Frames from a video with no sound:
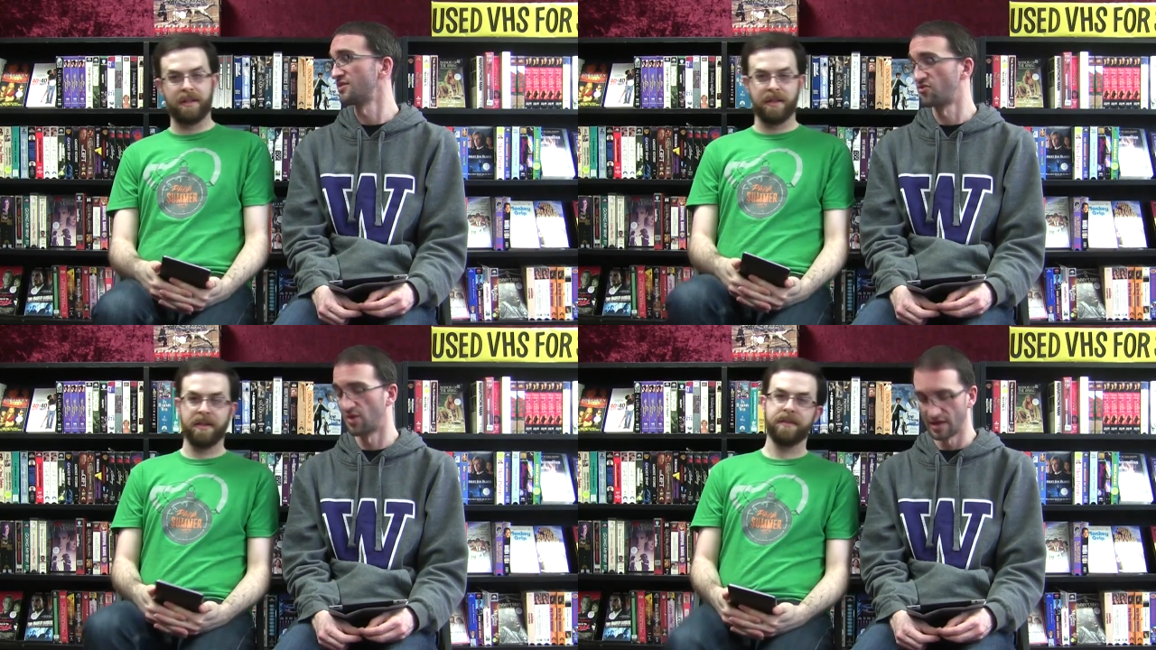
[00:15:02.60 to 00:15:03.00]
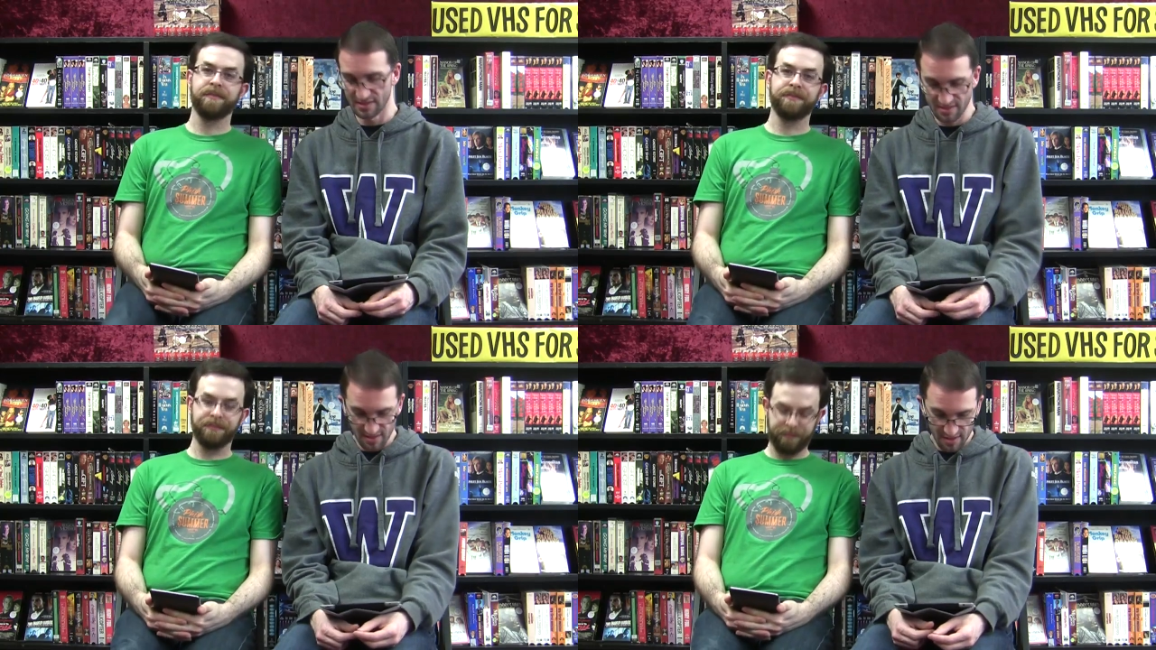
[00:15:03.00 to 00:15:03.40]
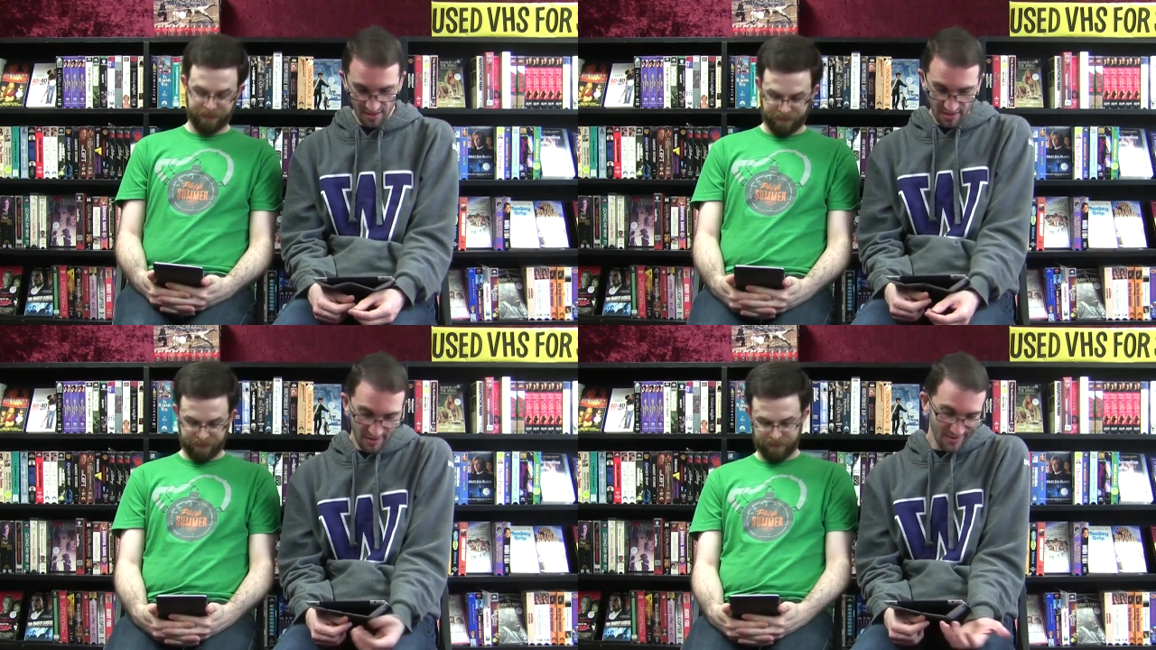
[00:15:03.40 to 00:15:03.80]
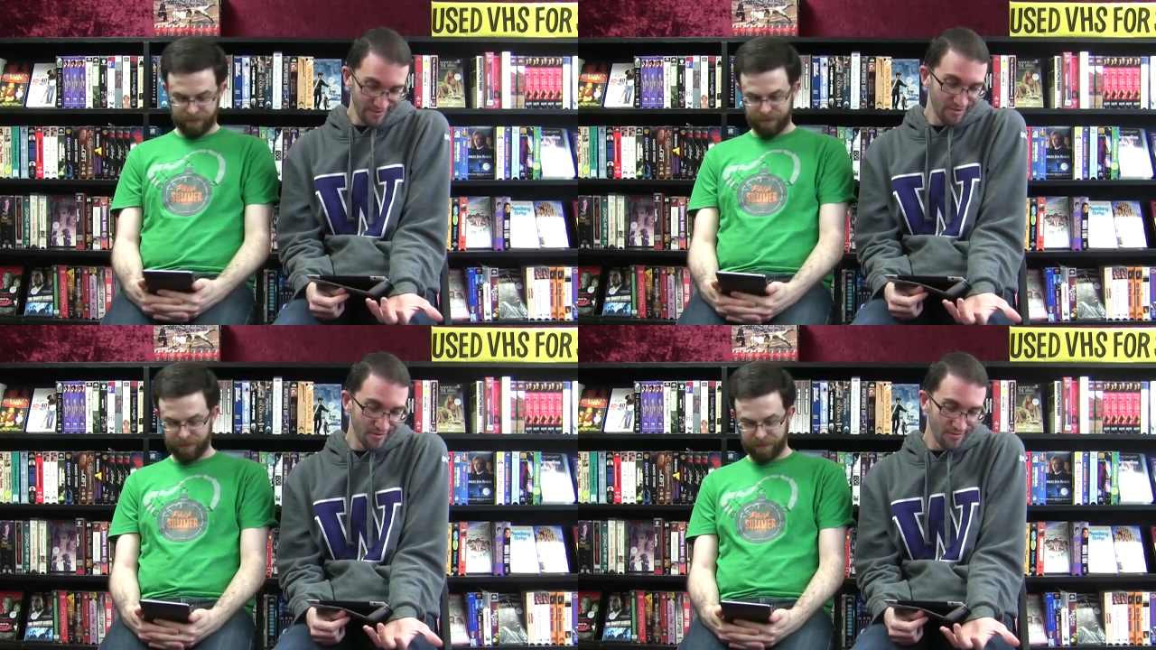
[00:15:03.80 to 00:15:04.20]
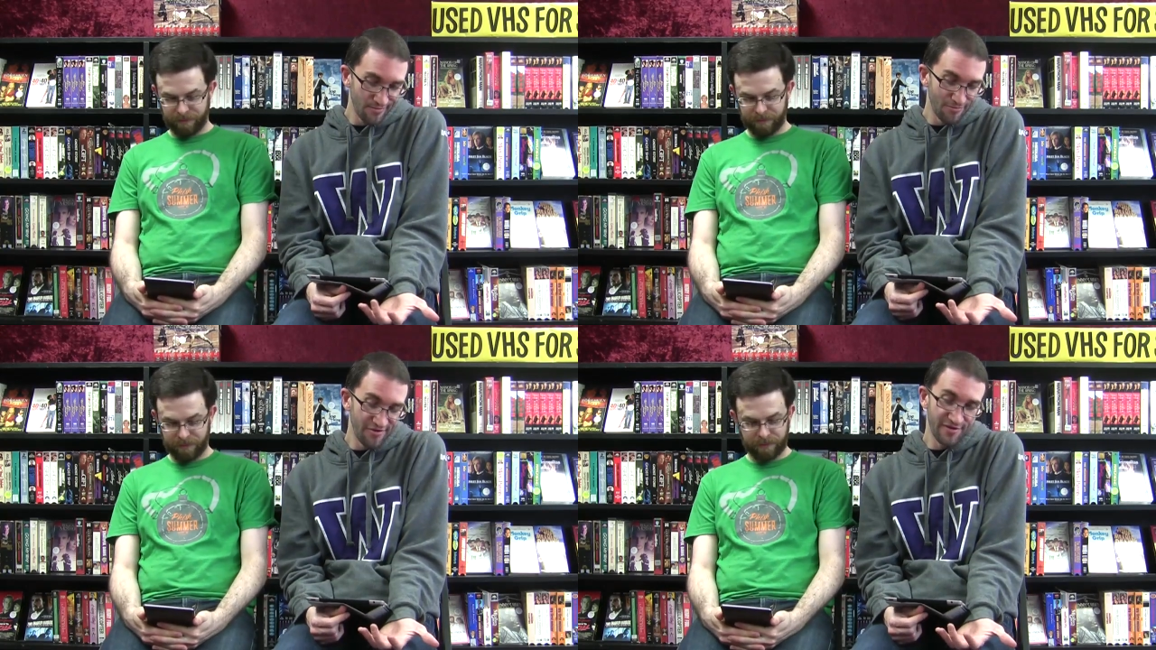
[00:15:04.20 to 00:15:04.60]
Speaker 1: yes. otherwise.
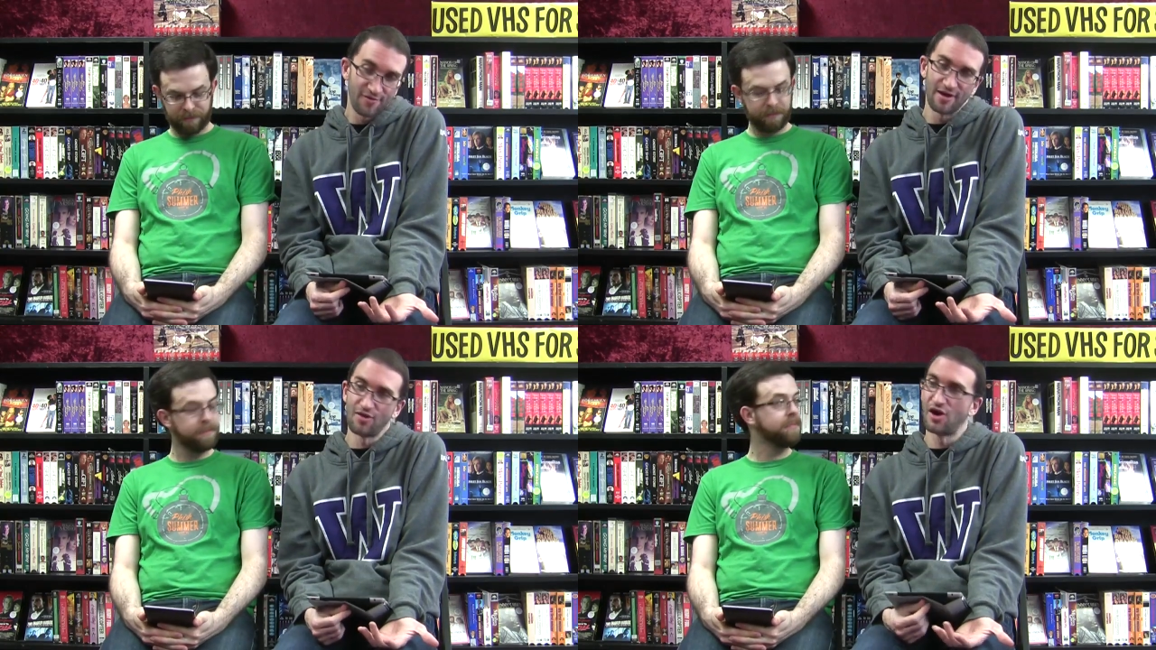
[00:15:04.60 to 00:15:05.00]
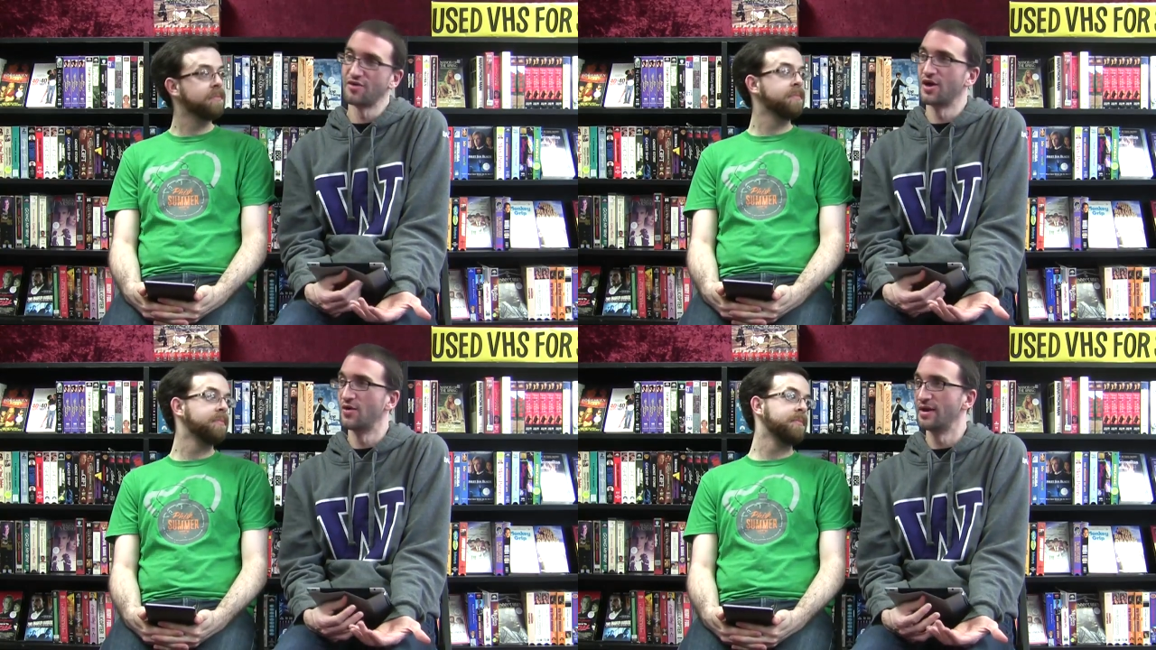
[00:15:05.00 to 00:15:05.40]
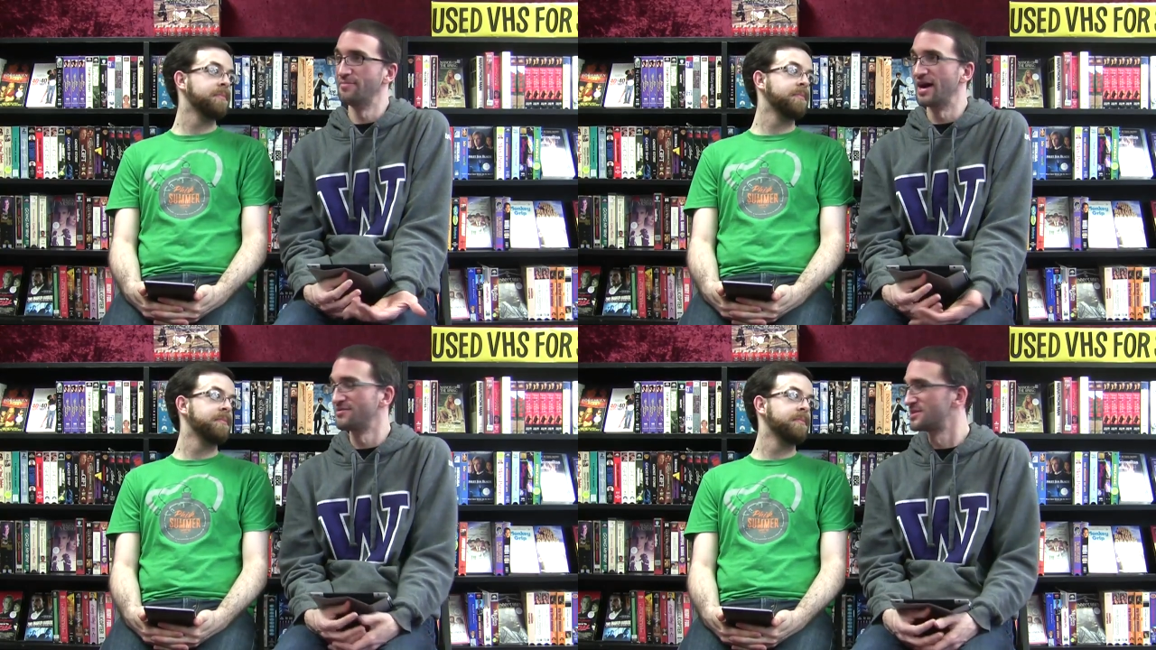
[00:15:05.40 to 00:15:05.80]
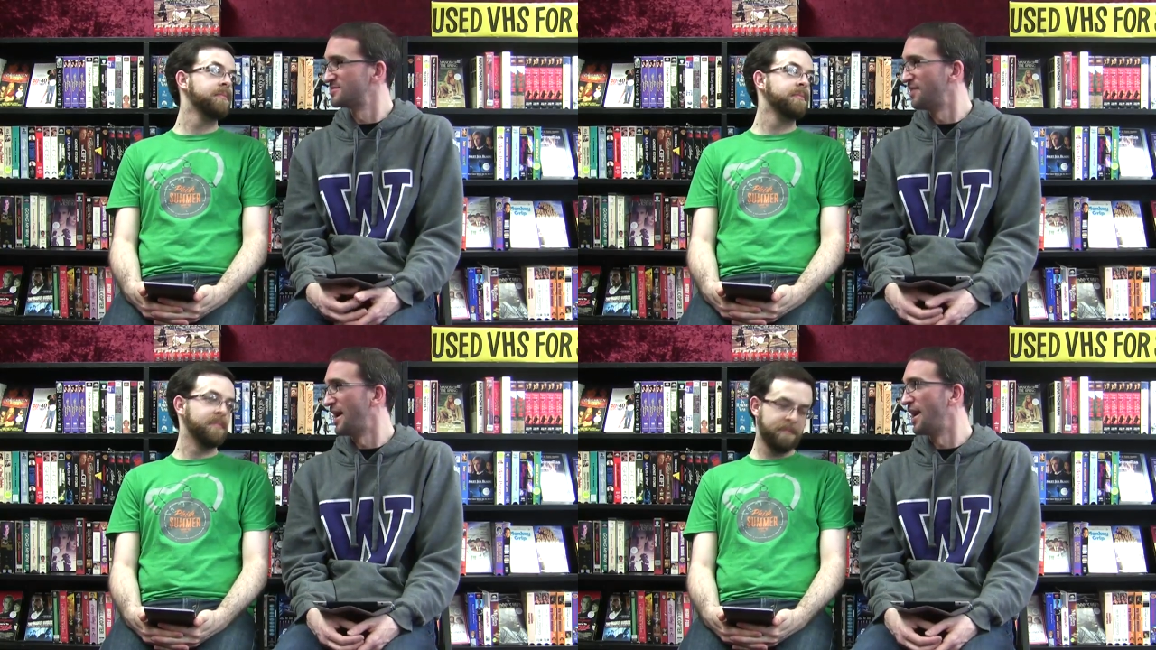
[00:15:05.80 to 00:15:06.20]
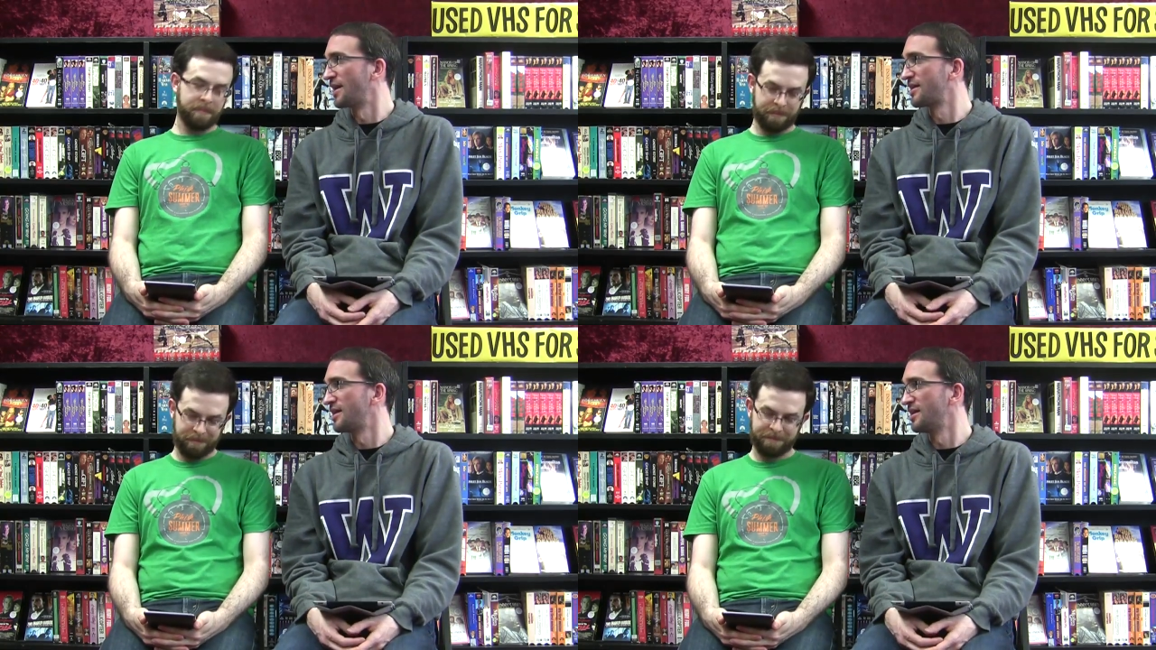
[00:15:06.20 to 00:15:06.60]
Moving right along, though, he bounces
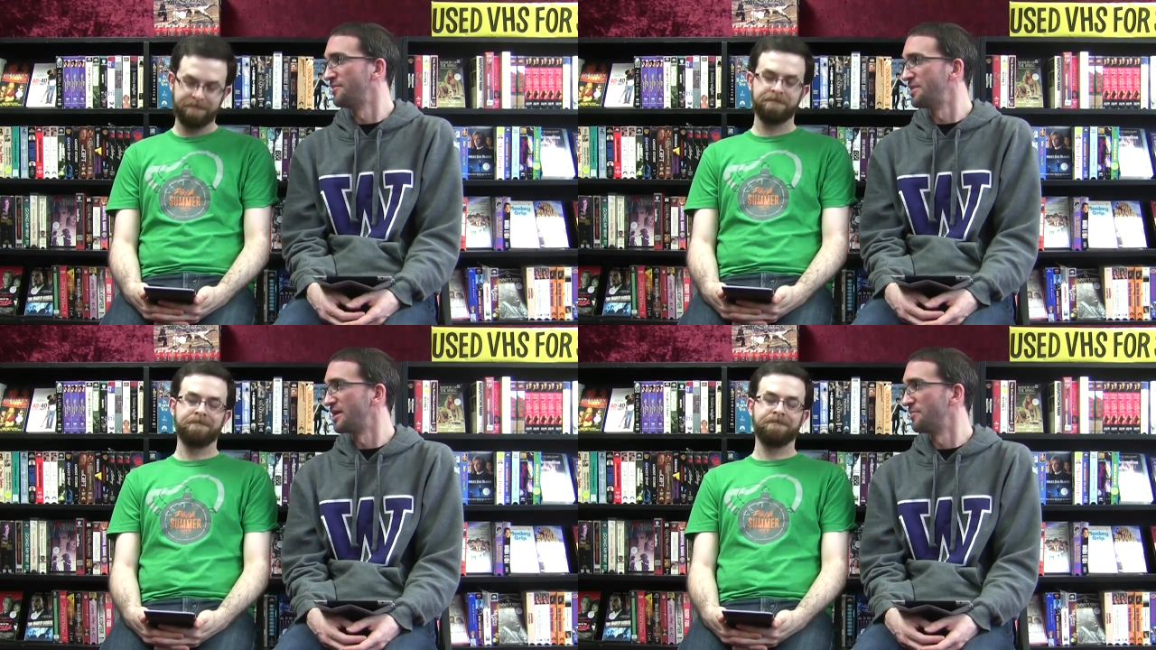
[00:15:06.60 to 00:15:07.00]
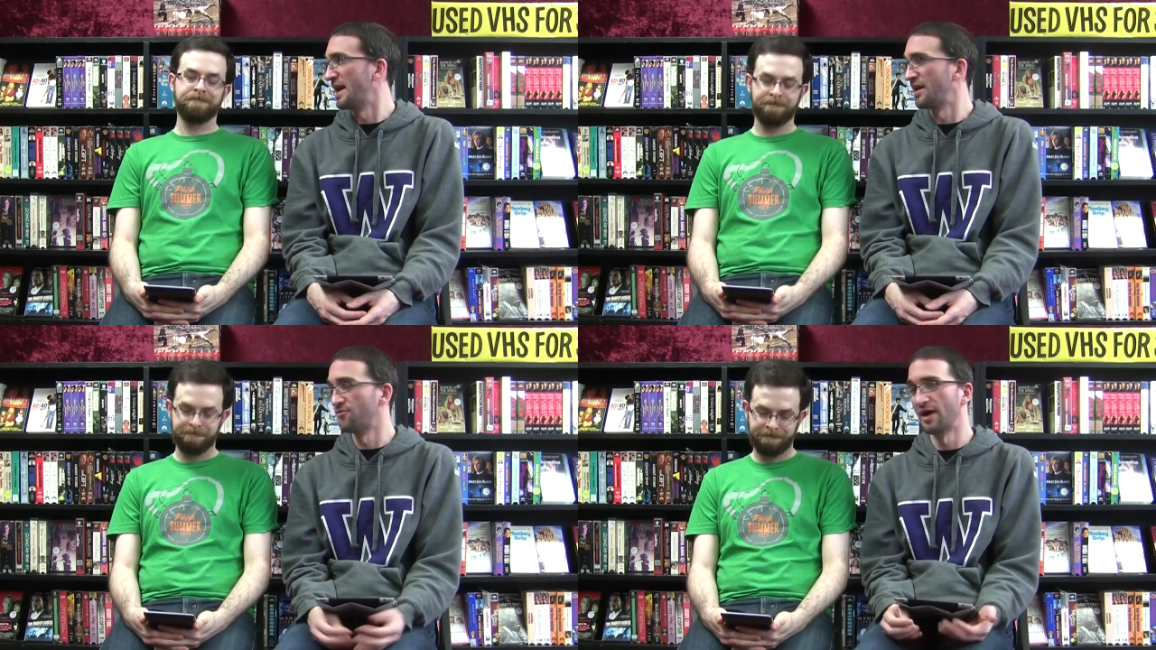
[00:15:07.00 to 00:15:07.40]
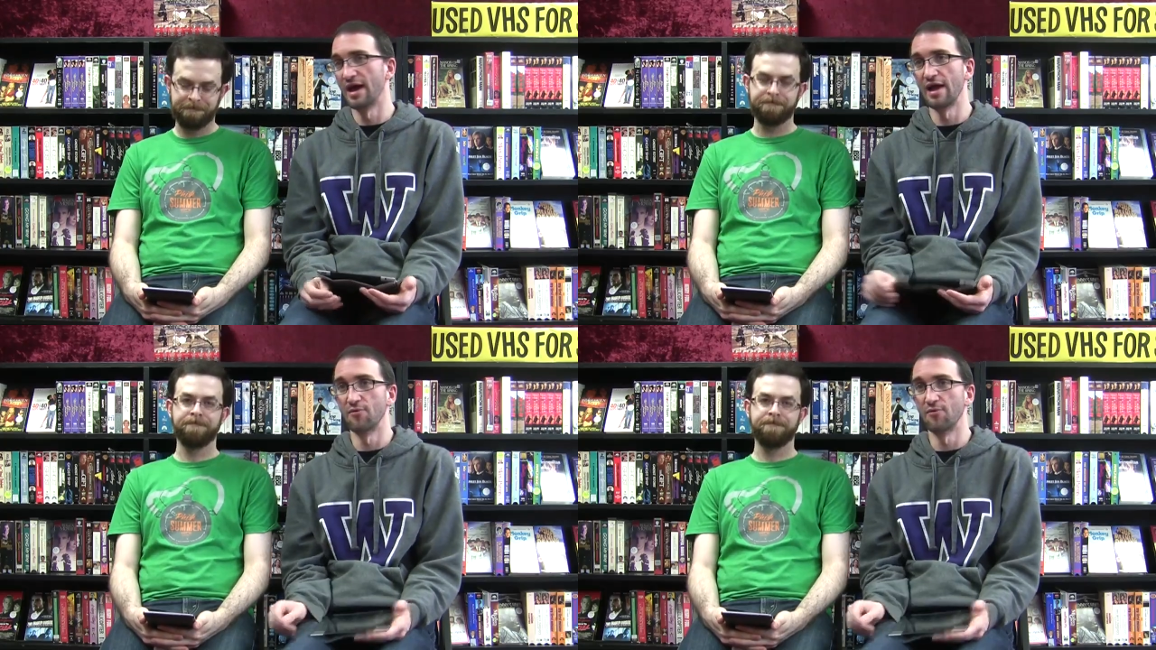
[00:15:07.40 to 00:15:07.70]
back in a big bad way